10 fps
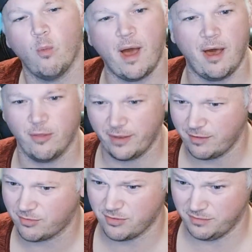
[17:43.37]
wow, that
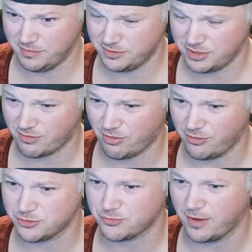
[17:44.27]
is just
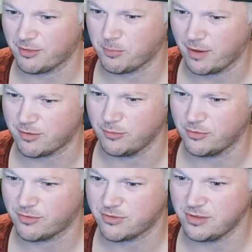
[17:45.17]
the straight espresso
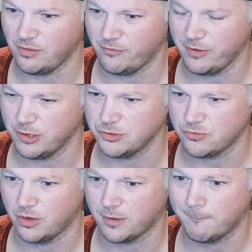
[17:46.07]
is still very
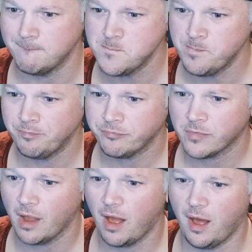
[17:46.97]
strong.
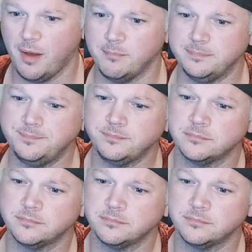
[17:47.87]
Um,